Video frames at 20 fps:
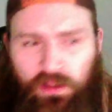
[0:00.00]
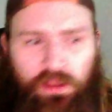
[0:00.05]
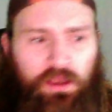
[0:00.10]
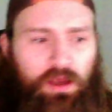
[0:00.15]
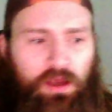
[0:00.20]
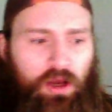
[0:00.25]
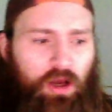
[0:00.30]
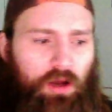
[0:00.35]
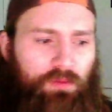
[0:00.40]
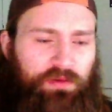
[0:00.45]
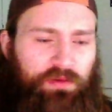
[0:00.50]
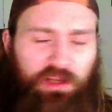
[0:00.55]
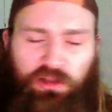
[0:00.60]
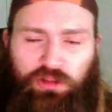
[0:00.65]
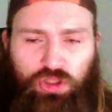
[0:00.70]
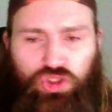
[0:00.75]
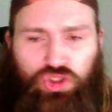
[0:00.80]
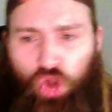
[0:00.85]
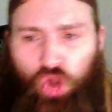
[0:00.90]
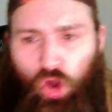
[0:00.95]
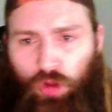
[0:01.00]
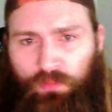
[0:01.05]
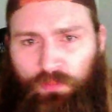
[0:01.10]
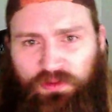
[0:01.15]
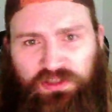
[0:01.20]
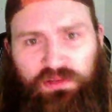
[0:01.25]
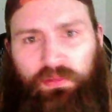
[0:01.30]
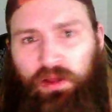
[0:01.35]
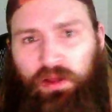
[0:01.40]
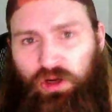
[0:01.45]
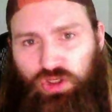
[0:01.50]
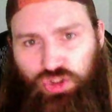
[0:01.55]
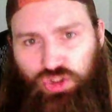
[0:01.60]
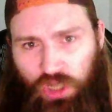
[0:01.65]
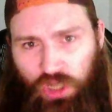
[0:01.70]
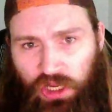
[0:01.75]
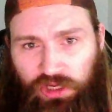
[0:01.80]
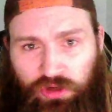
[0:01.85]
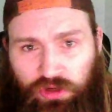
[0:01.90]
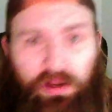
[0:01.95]
um, Nicolas Dalby is a better
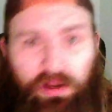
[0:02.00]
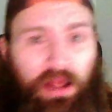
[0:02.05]
striker.